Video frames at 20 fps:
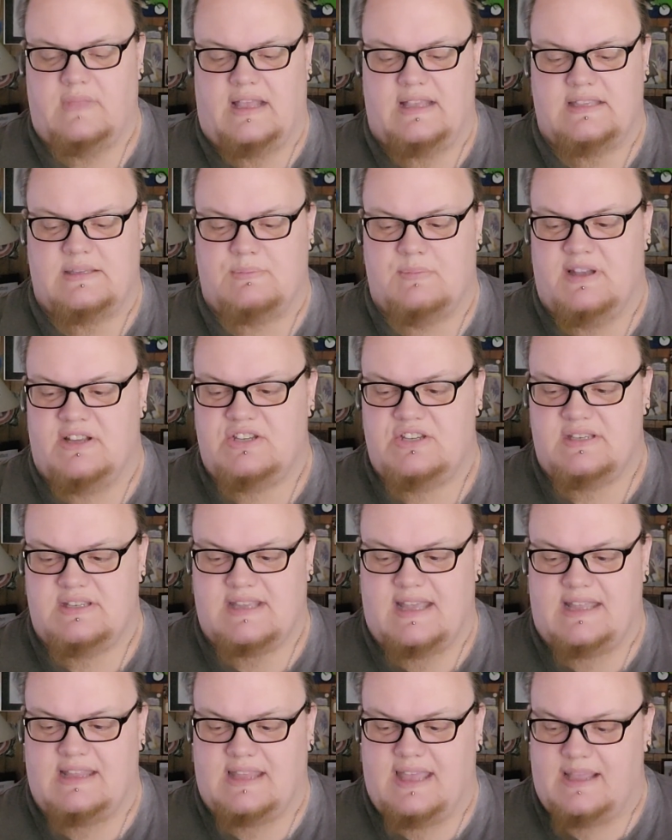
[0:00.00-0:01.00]
as much
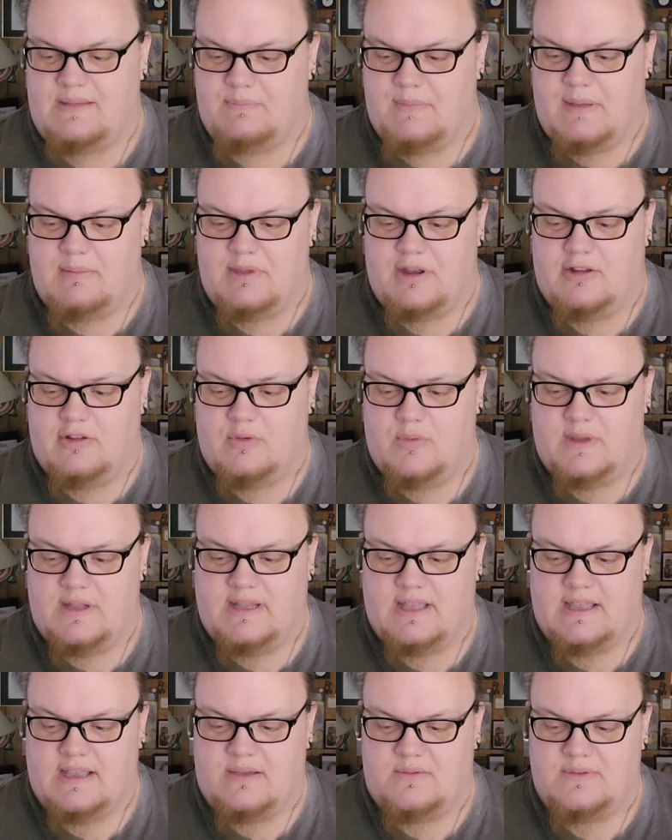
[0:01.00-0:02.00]
as I like my metal
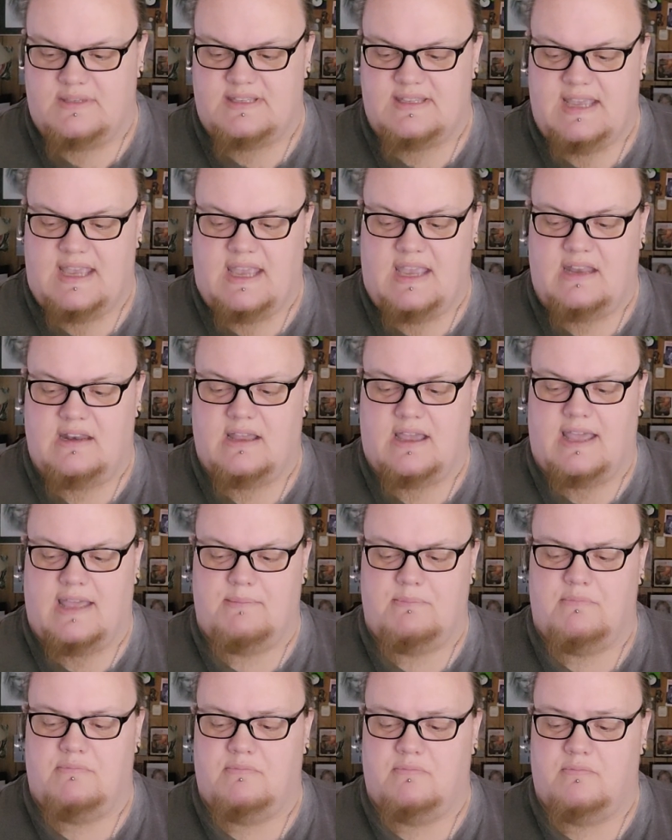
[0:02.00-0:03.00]
one, like I was saying,
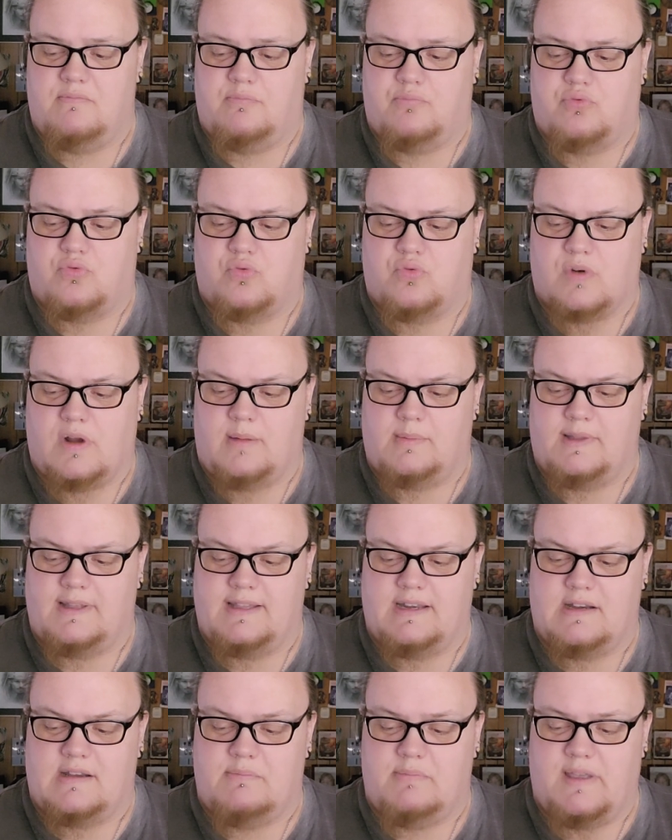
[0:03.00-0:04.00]
I'm probably
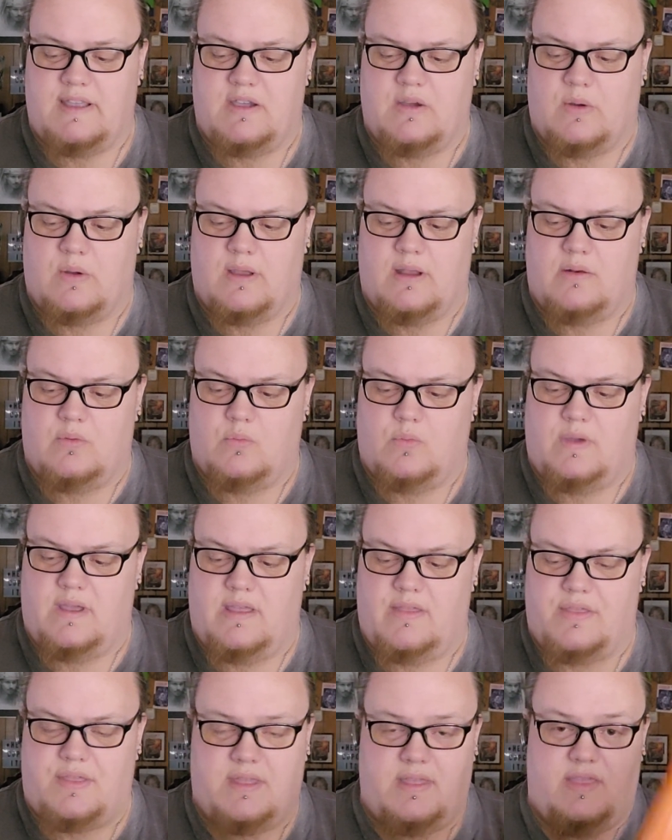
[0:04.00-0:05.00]
going to be going
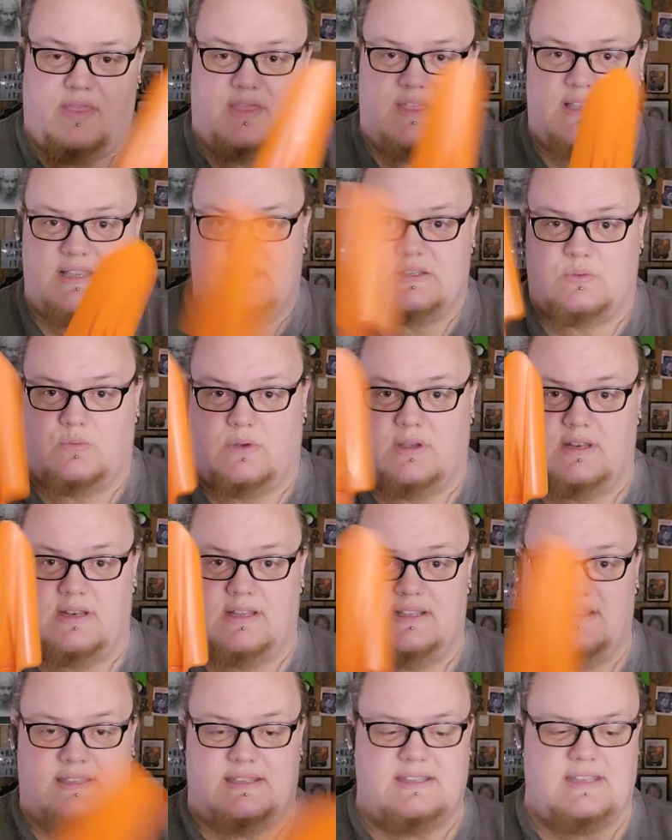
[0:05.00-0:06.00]
with this one
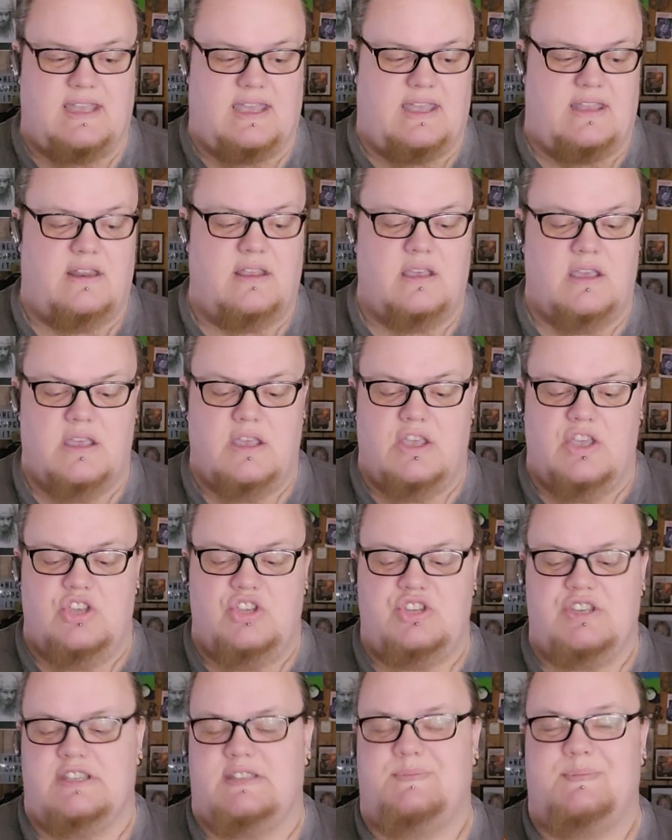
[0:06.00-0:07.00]
instead,
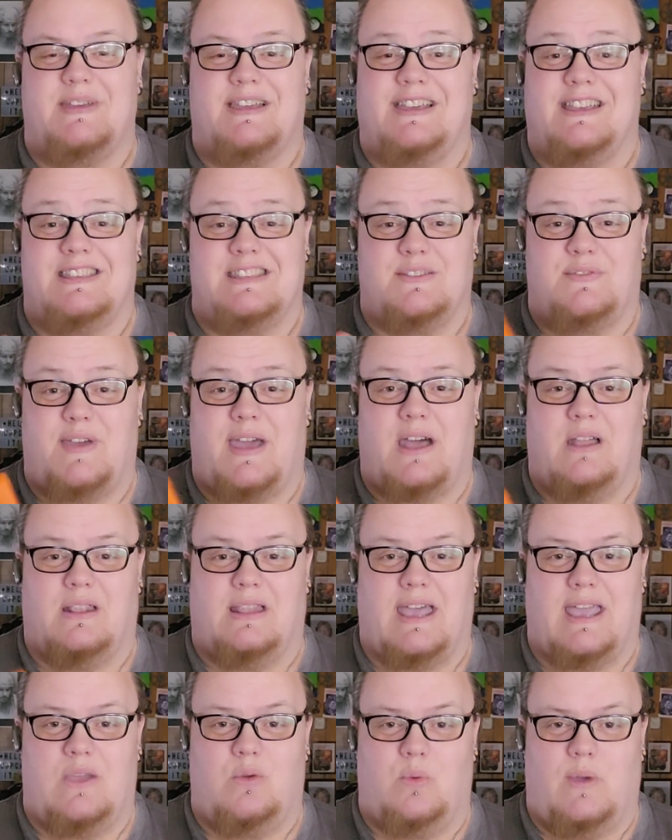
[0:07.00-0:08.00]
just because of how
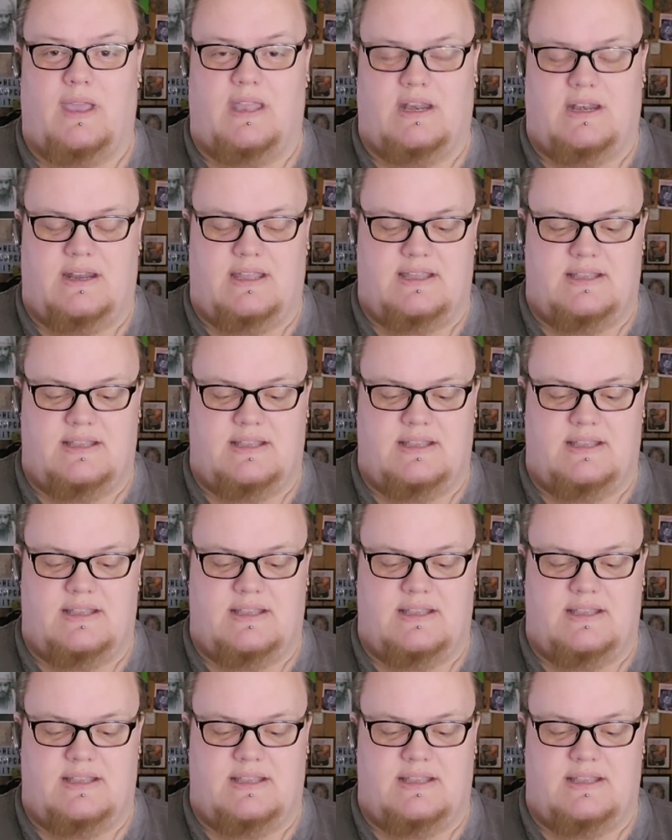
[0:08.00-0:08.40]
lightweight it